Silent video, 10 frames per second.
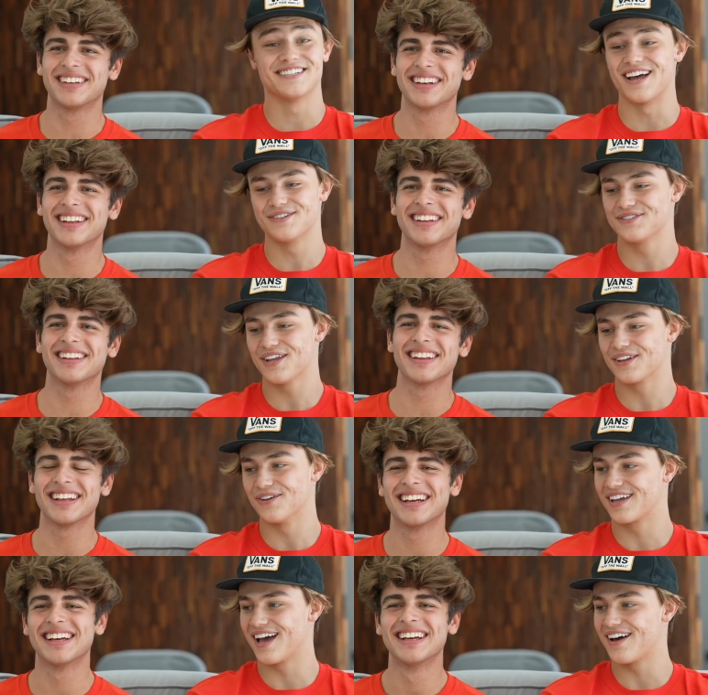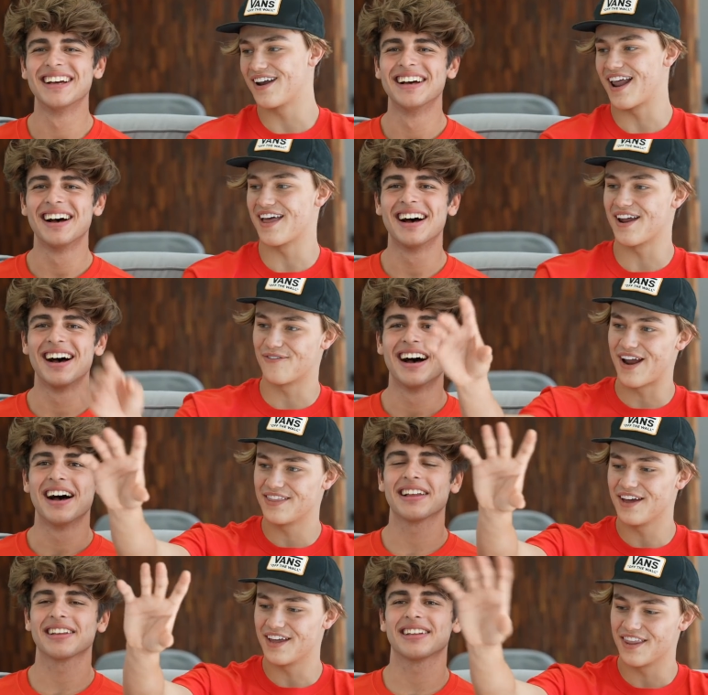Speaker 1: I just like looked out and I
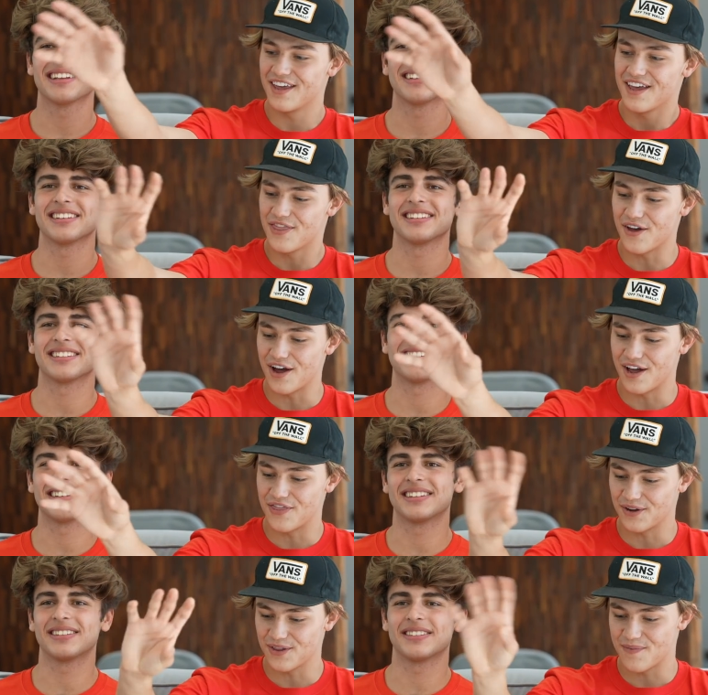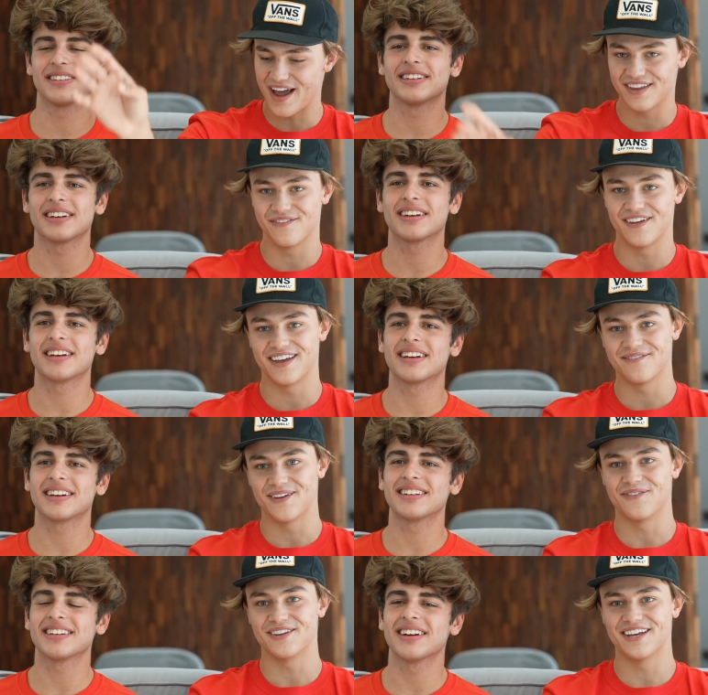read the, the thing on the back of the van. I'm
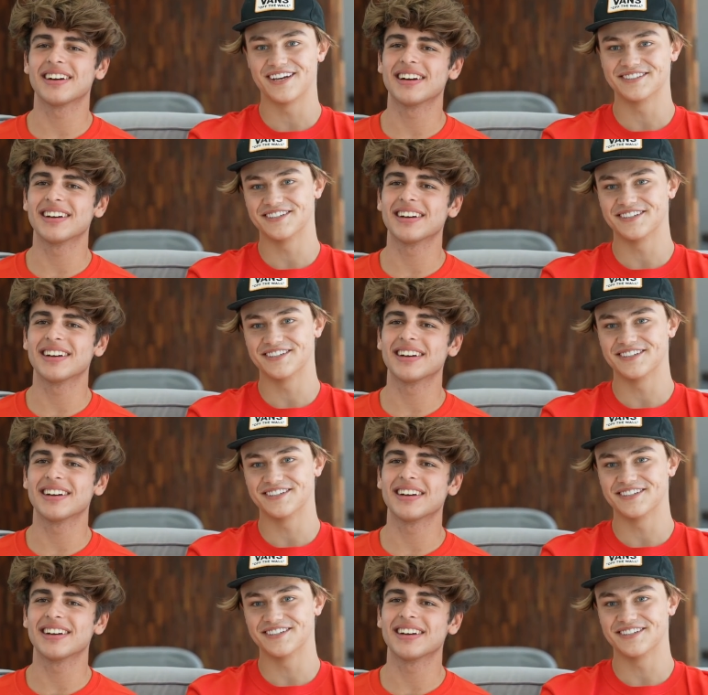like, what the hell's